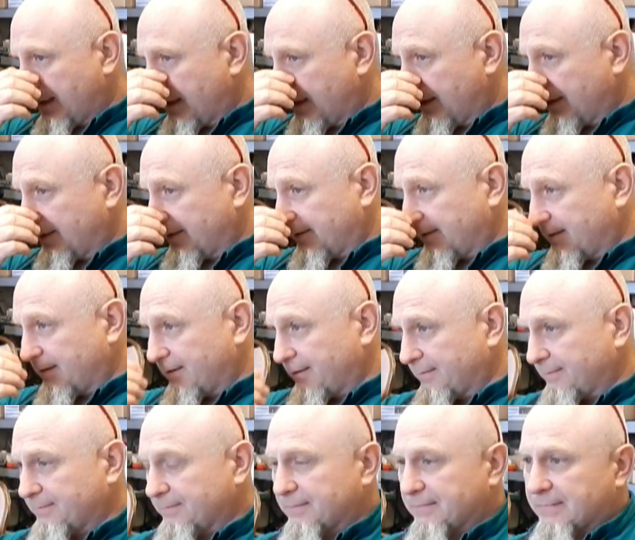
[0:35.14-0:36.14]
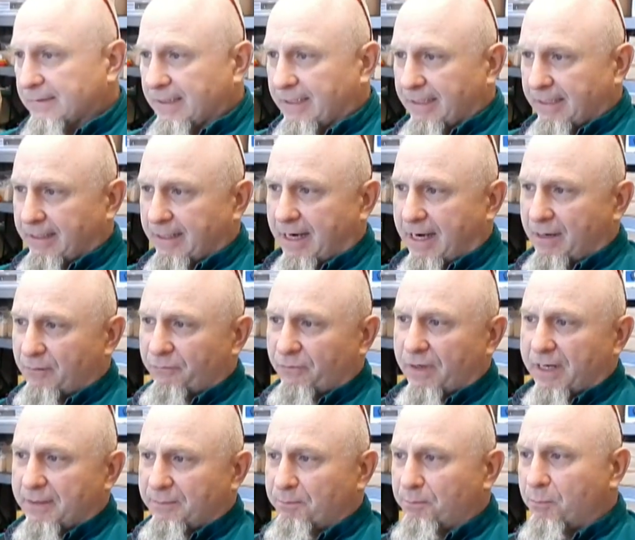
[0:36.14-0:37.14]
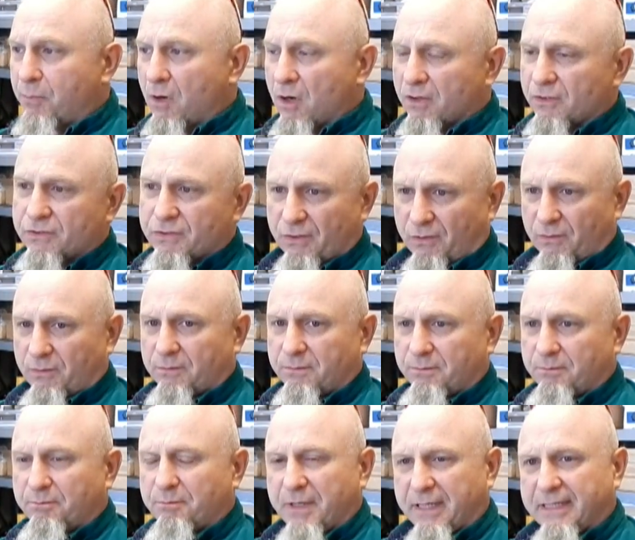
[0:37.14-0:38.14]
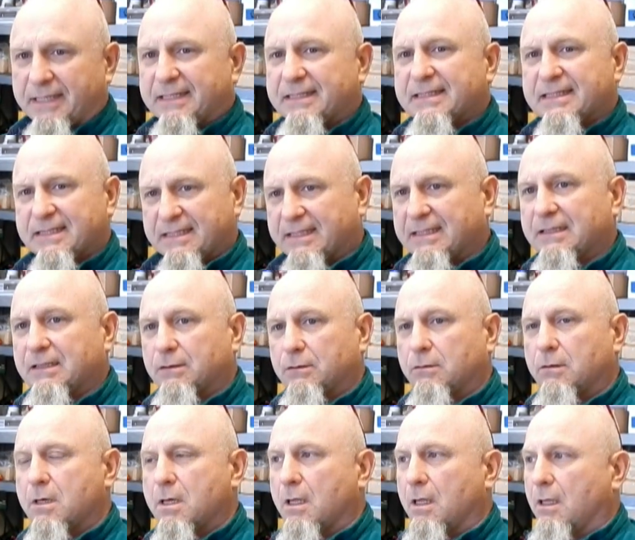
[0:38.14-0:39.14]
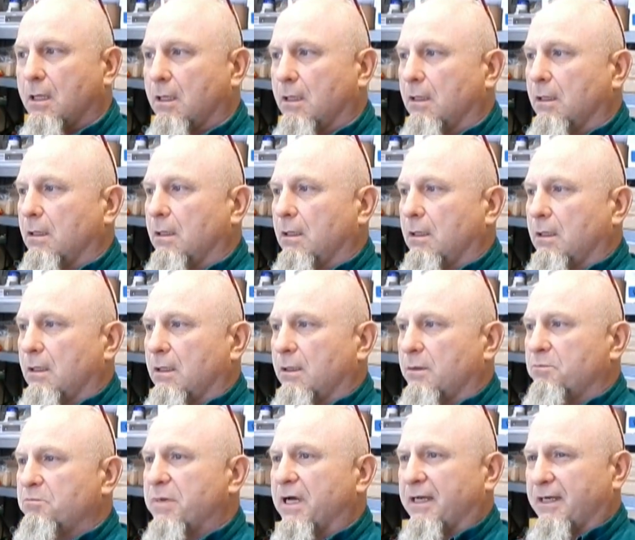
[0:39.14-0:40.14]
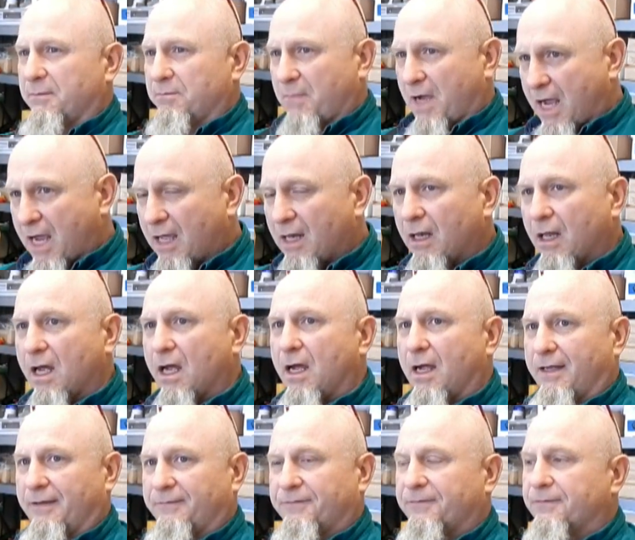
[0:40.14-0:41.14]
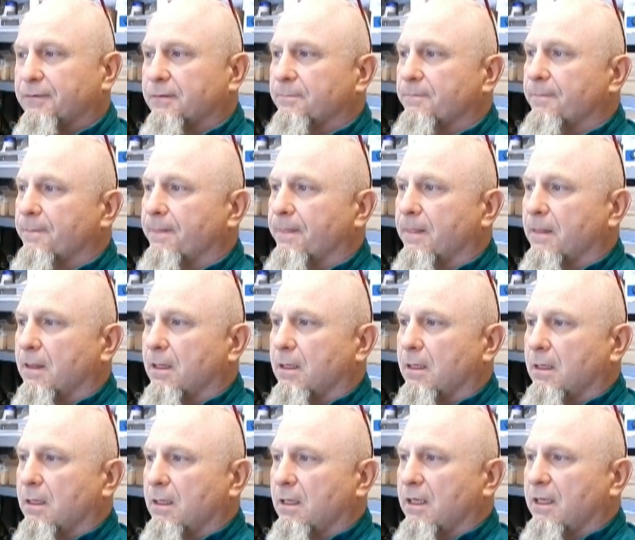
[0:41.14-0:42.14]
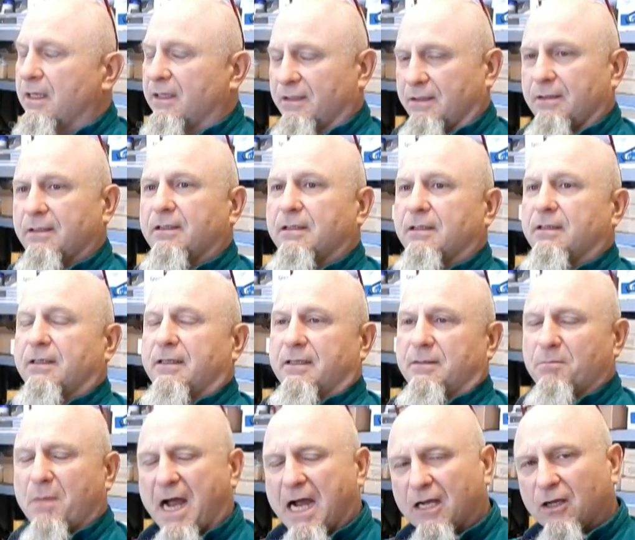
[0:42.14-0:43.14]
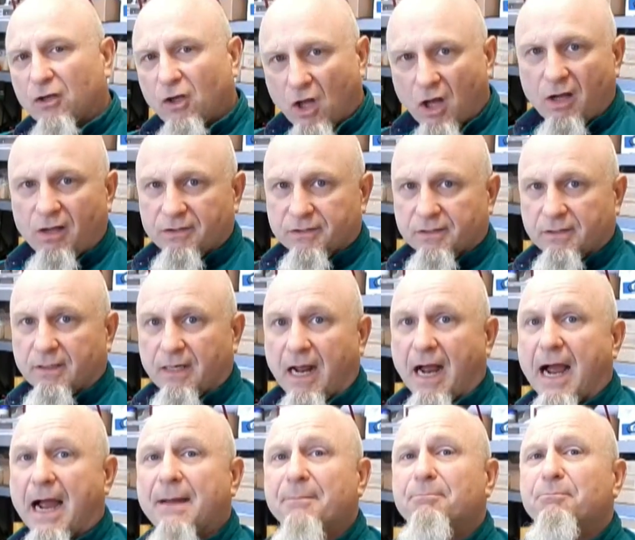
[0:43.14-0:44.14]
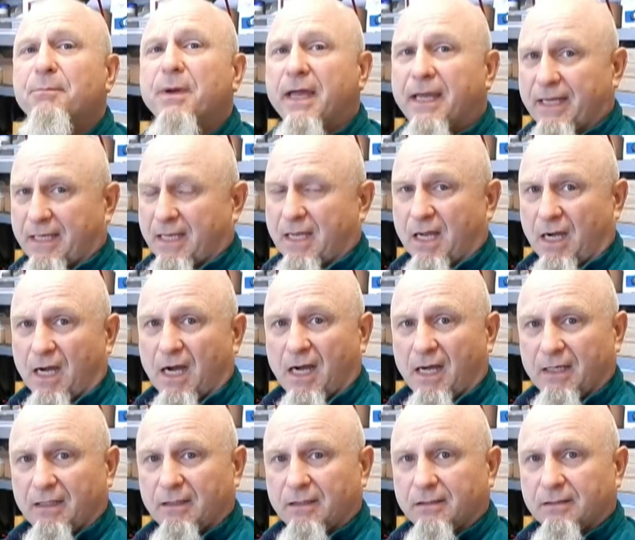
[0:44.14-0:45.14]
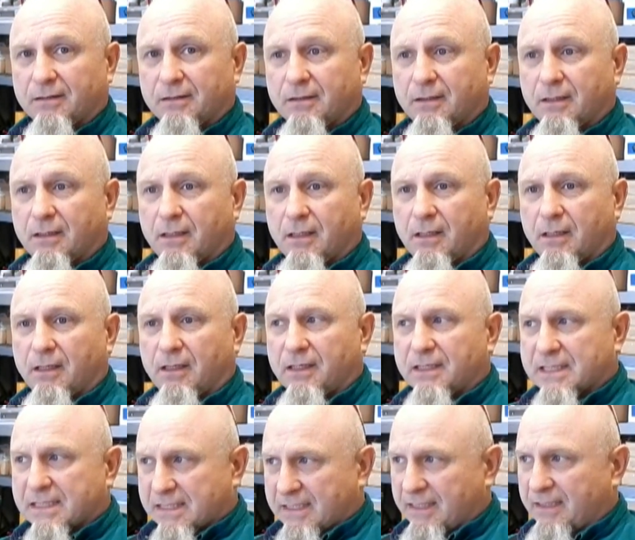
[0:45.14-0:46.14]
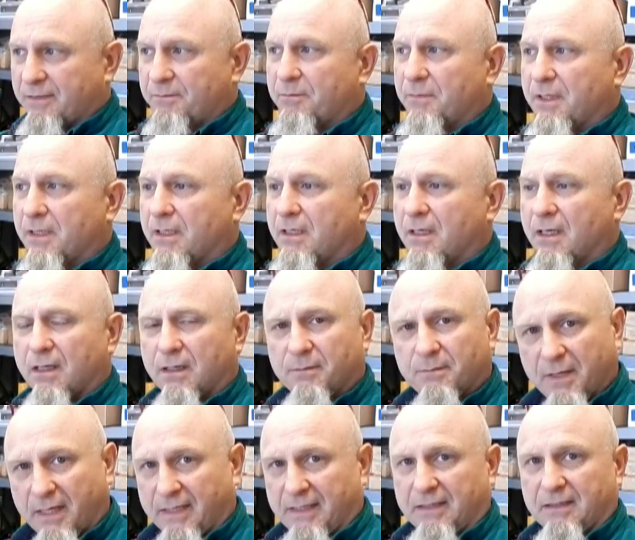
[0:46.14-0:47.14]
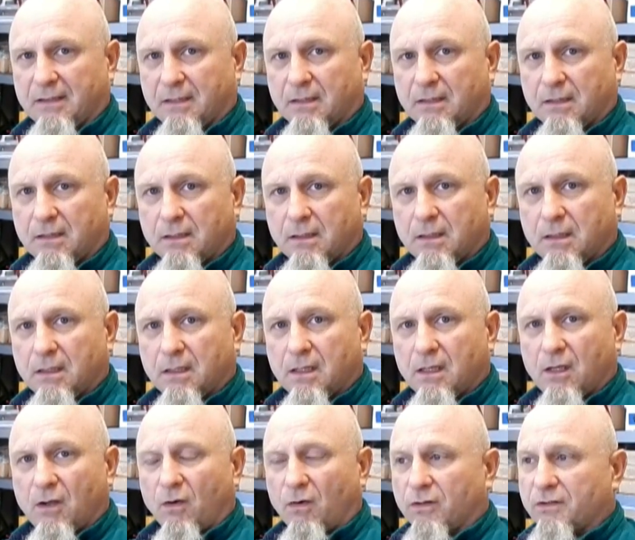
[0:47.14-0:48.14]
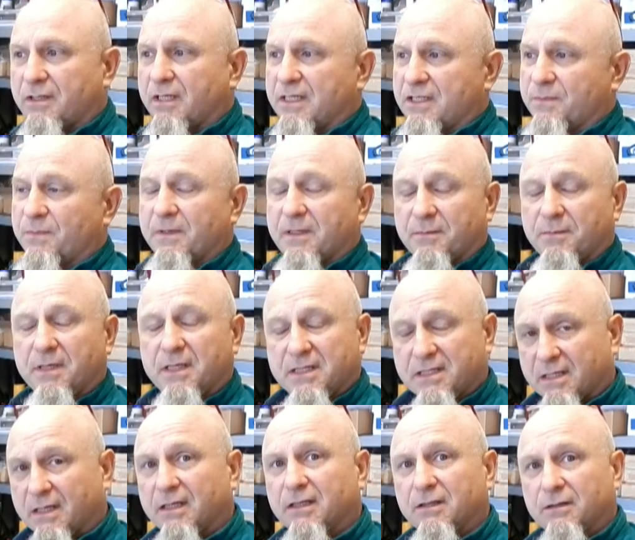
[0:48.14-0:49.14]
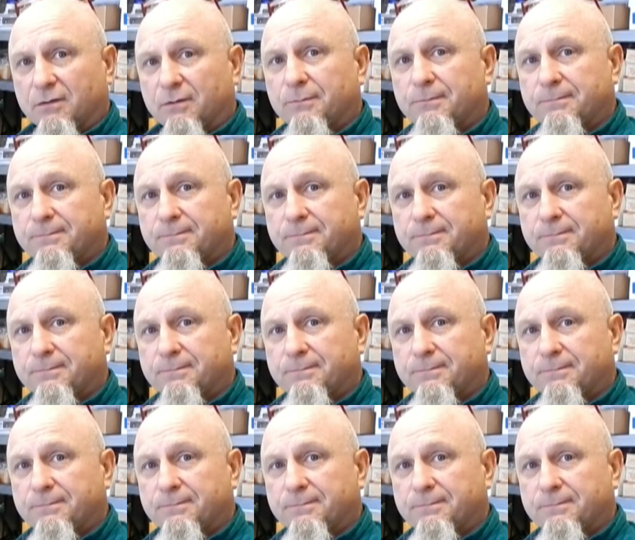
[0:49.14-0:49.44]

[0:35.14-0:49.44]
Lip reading: And I've read books on being single. But in my life, in my closet, I beg God, send me a mate or teach me to be single.